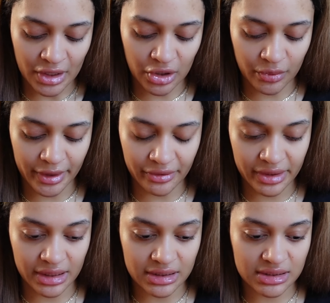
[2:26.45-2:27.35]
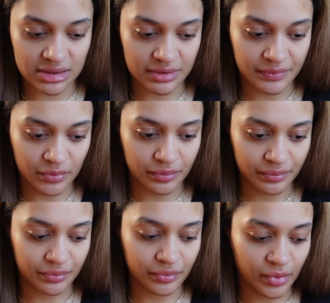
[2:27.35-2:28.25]
Aquarius,
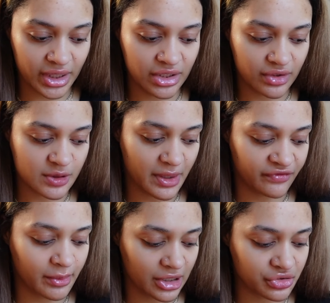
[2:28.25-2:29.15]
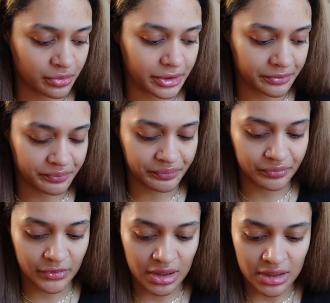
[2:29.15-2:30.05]
what can you expect from October?
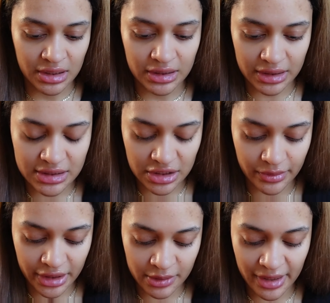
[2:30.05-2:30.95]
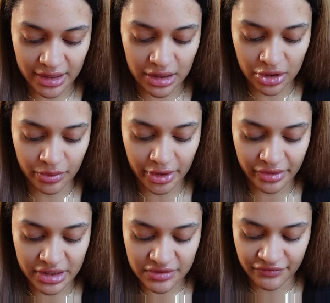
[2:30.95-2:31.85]
let's see what can my
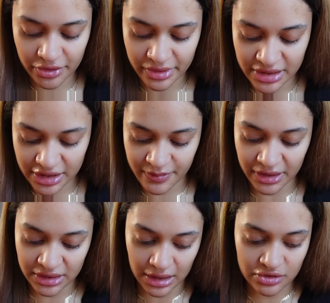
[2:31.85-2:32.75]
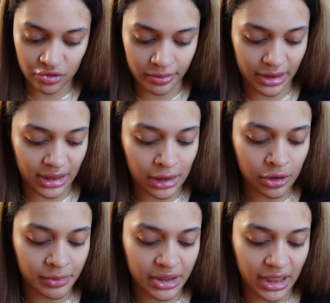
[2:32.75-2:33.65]
aquarius viewers expect in october a lot of
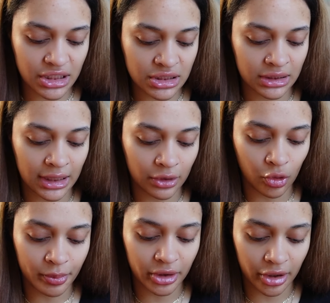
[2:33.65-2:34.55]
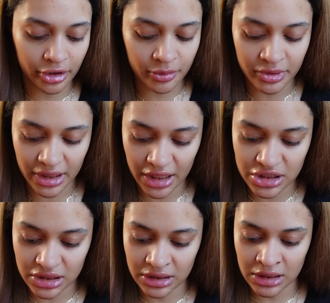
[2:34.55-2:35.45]
communication a lot of open heart
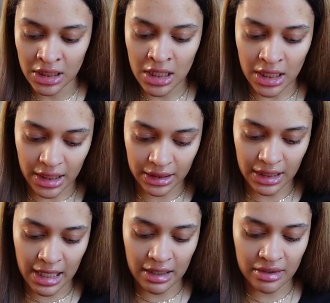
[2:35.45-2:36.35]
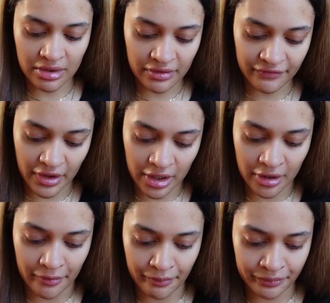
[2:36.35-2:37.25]
communication a lot of
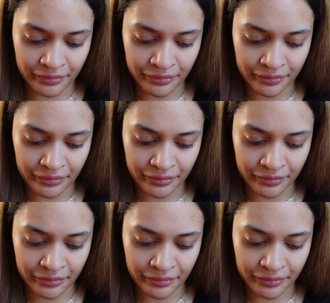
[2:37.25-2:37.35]
um